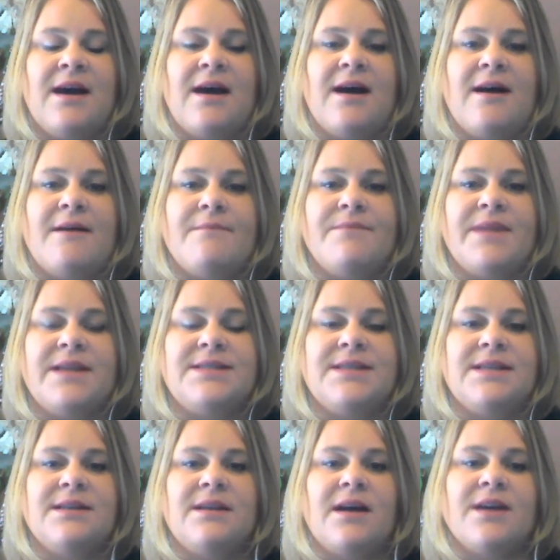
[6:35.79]
They
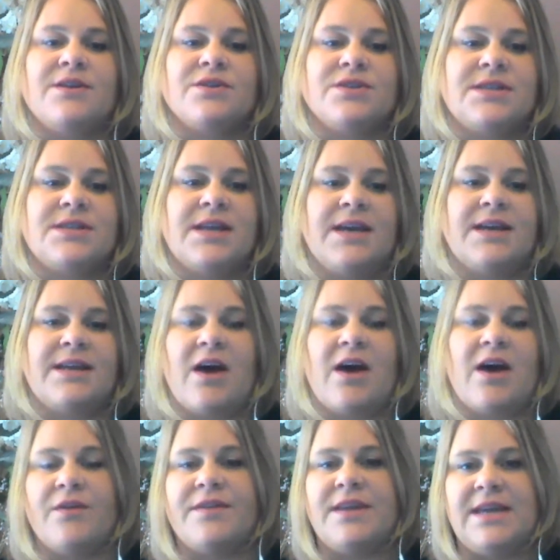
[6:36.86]
didn't understand
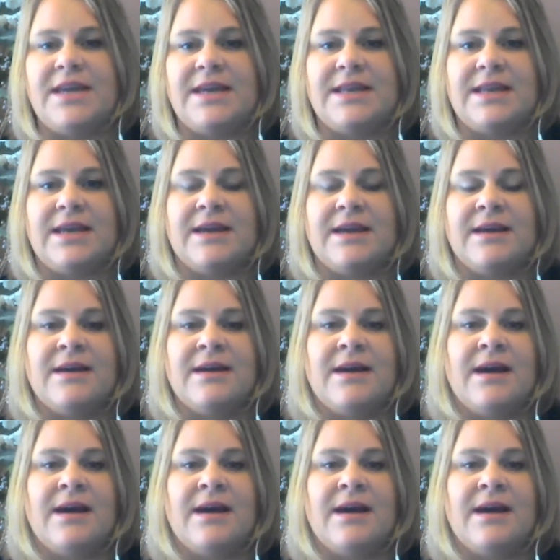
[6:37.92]
healthy eating.